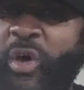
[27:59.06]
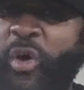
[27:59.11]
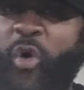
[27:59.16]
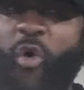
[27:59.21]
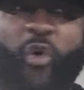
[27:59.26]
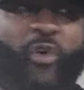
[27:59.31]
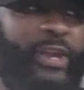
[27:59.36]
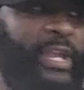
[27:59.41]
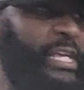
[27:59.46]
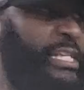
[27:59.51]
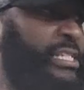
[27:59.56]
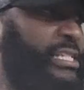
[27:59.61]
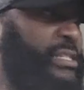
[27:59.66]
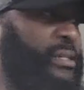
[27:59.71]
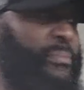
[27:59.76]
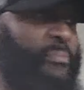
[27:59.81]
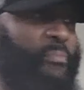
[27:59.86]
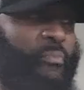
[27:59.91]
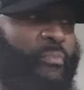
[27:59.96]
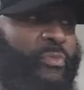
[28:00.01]
or there's
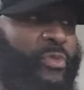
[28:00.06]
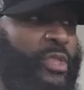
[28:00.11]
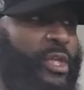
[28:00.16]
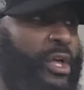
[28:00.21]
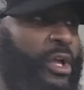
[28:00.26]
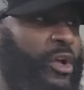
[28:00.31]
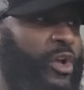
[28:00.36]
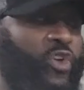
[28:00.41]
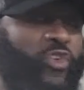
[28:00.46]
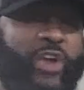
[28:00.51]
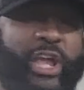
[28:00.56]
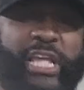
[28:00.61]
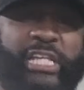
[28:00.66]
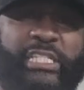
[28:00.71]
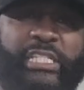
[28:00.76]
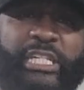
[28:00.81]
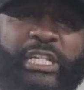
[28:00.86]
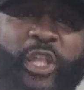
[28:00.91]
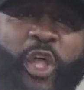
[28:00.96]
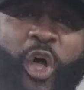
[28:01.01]
some
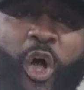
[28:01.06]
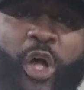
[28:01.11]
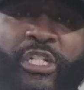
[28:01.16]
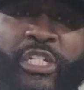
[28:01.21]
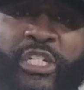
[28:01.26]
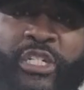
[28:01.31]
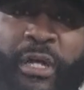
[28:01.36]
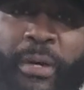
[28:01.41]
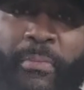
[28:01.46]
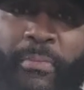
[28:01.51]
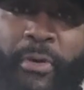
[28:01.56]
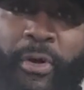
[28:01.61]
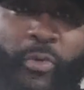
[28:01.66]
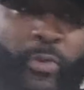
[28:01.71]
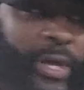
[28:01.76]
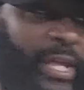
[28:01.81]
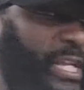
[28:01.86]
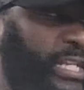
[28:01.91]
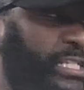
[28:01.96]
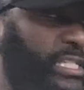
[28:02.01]
crazy large number
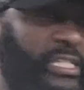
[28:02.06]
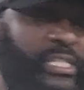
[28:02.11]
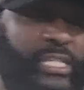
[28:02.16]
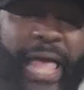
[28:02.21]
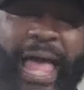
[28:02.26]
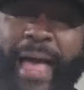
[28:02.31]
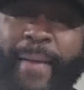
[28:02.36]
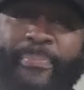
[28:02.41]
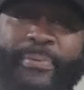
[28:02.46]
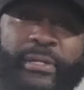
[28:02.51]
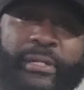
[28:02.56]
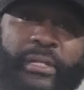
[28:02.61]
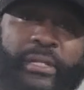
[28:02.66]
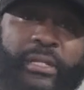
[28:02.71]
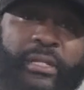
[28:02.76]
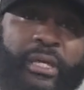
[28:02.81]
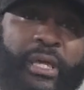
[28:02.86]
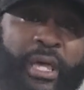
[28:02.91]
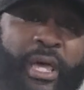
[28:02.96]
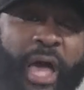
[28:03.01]
where this is
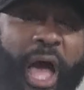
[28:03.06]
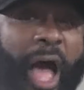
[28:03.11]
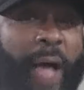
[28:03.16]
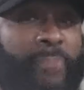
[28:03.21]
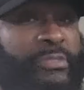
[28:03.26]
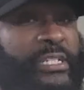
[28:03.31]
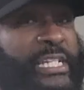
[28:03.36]
happening. I'm